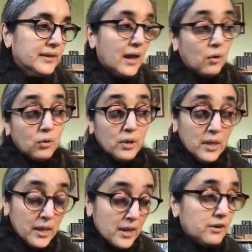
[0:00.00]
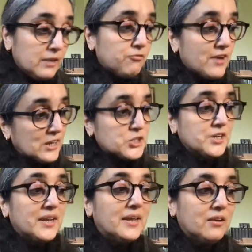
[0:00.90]
Now,
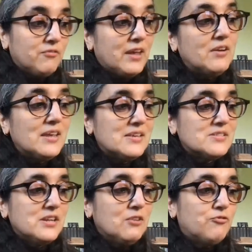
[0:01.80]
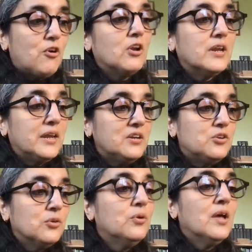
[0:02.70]
refashioning can very easily fall
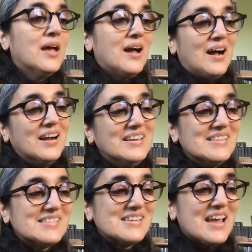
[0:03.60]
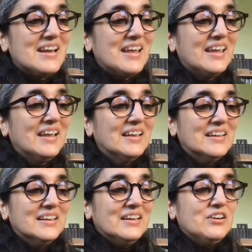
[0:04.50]
into understanding
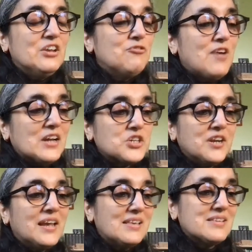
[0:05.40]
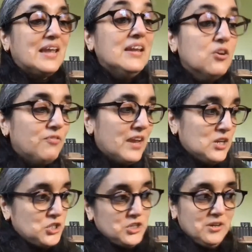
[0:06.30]
refashioning as
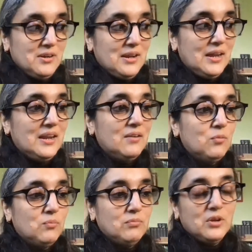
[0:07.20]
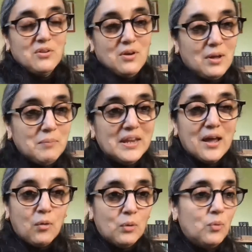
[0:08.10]
innovation in you know i mean
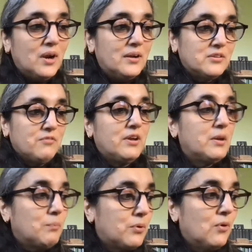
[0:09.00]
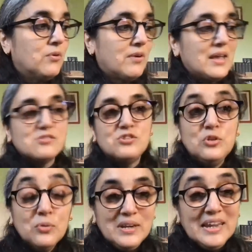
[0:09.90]
our world is a very progress
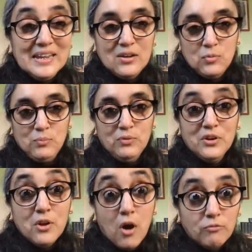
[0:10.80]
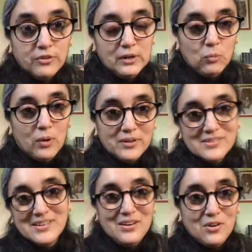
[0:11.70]
unique novel what
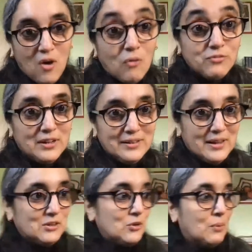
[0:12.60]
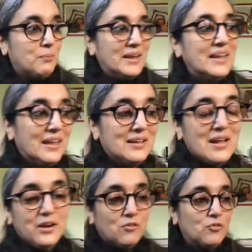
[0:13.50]
is it novel that you're bringing
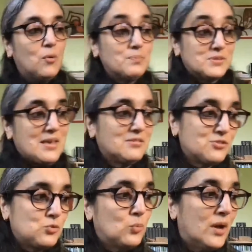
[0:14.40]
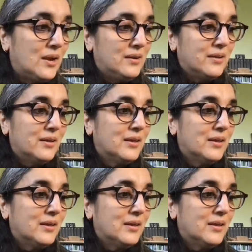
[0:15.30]
kind of obsessed world